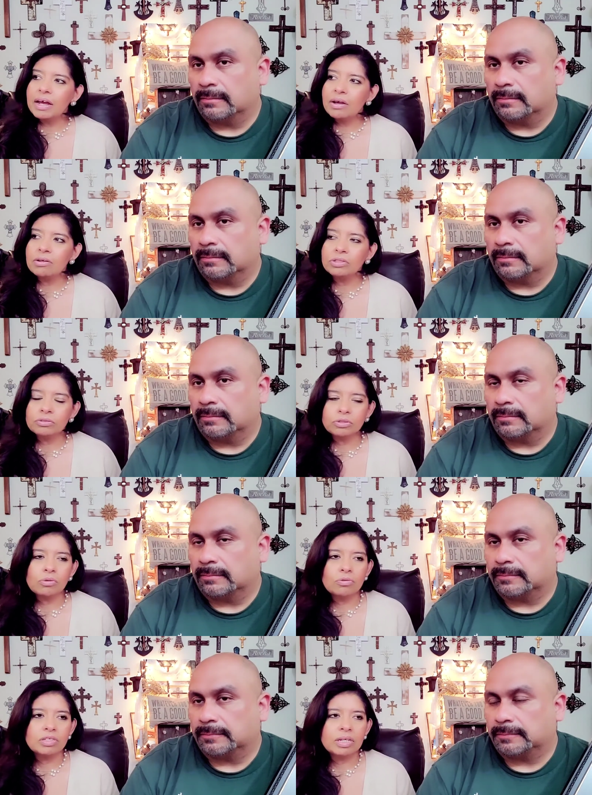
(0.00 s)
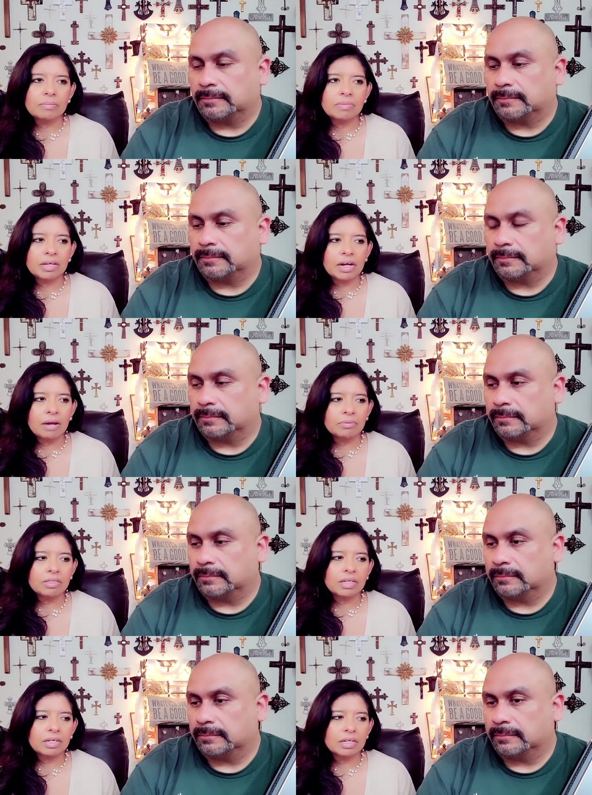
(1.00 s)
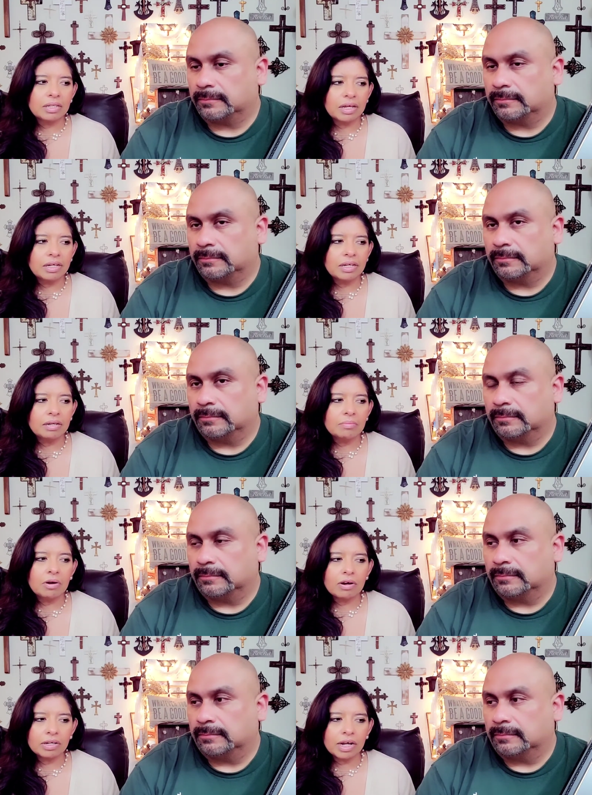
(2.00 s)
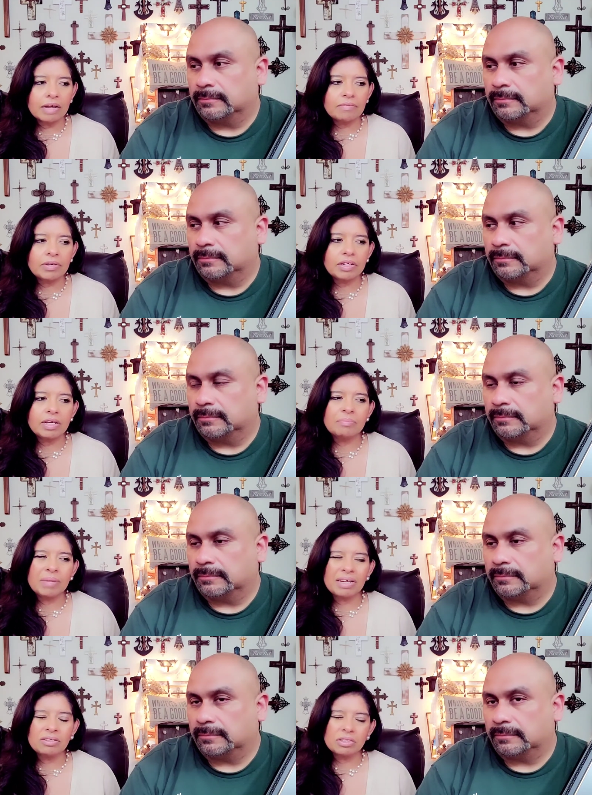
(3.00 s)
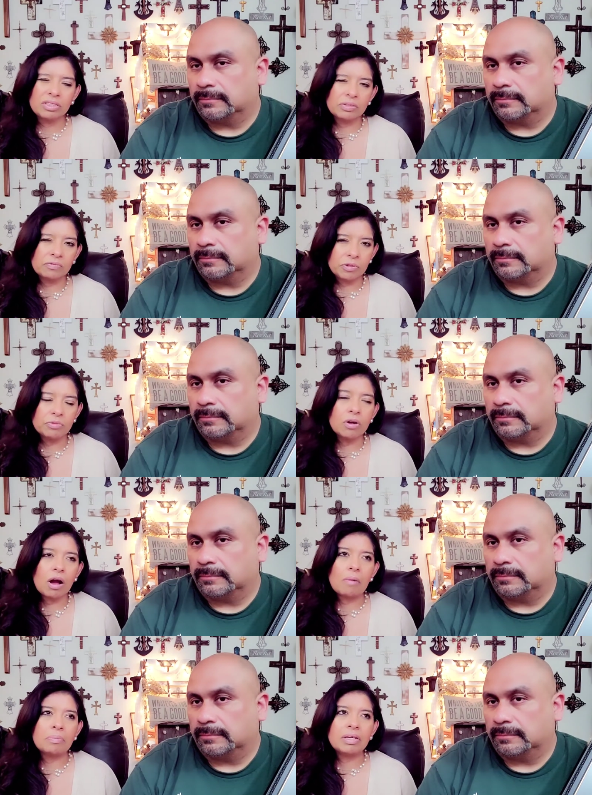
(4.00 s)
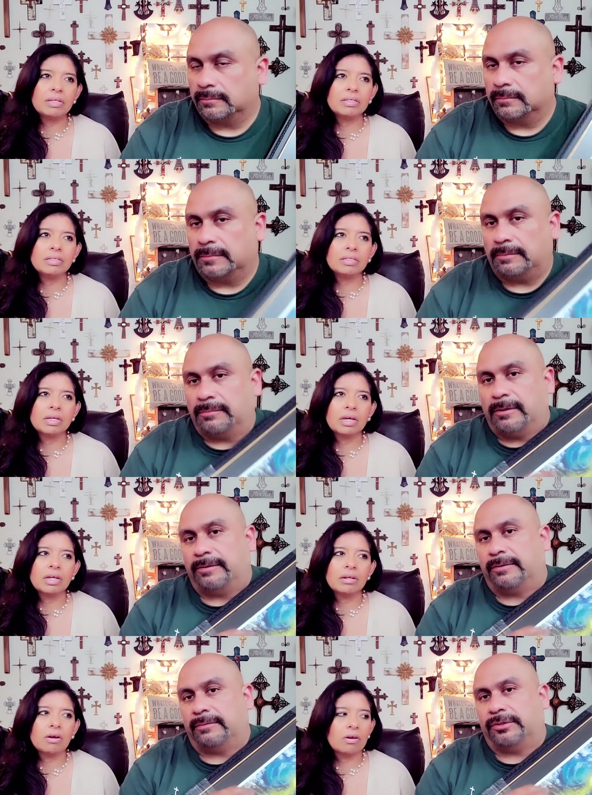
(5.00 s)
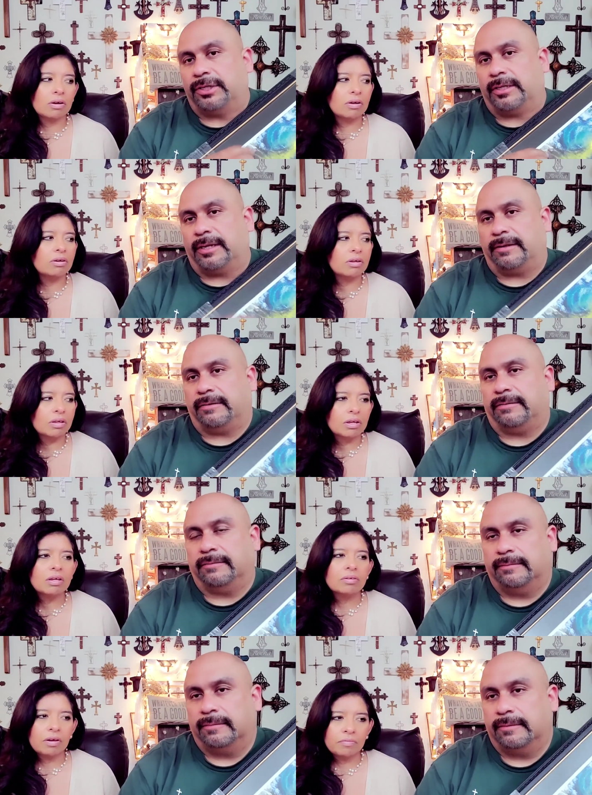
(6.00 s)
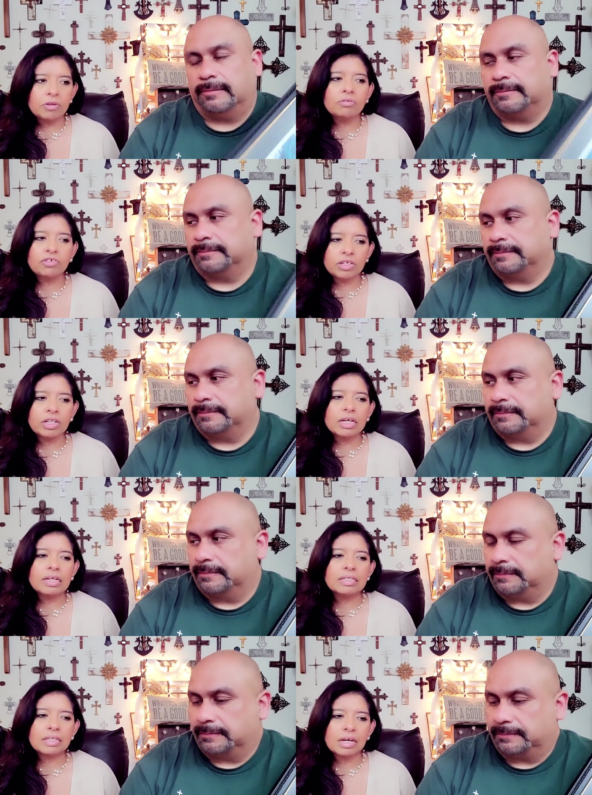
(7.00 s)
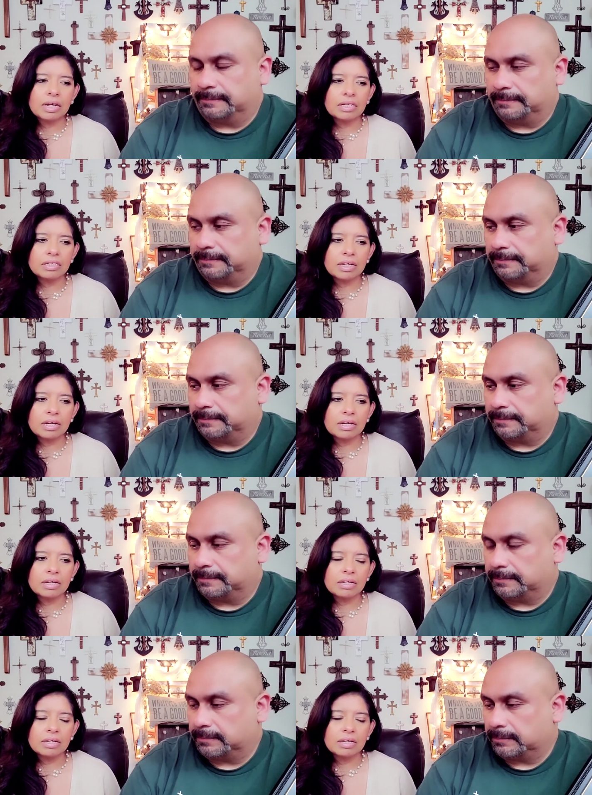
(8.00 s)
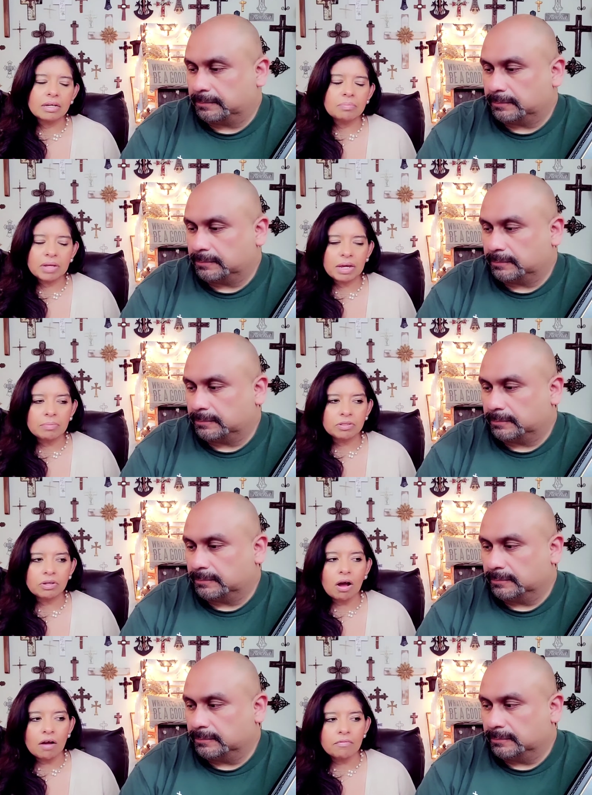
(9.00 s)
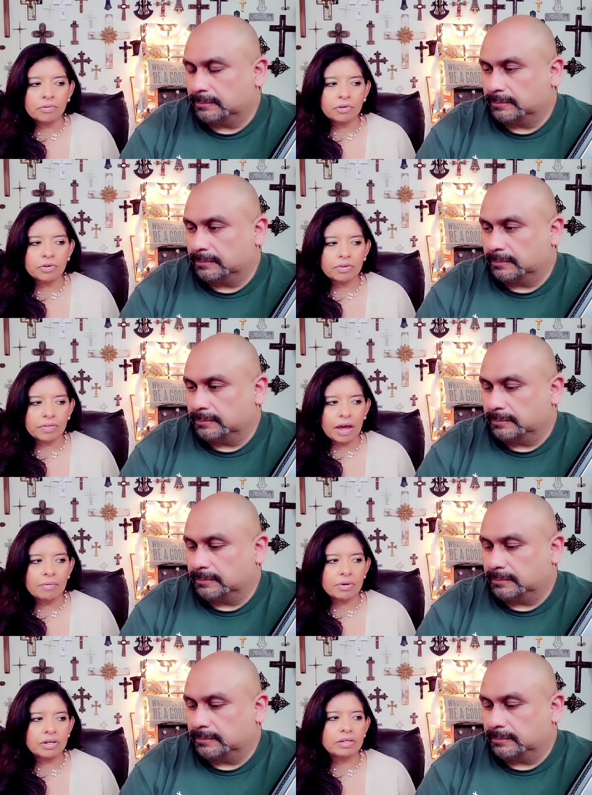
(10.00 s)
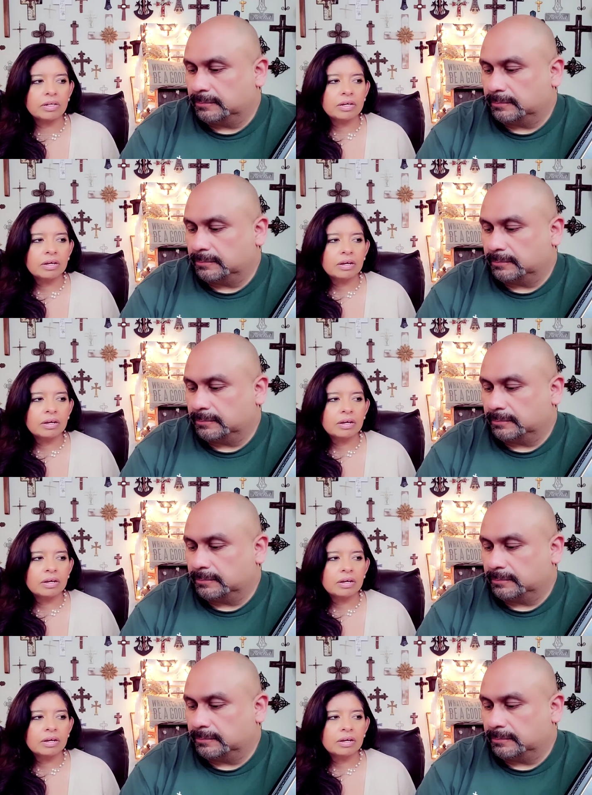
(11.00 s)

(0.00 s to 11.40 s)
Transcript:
Speaker 1: I also told him that I was going to let him archive it and make just a few copies.
Speaker 2: And giclées.
Speaker 1: A few giclées and uh, and be able to offer that one.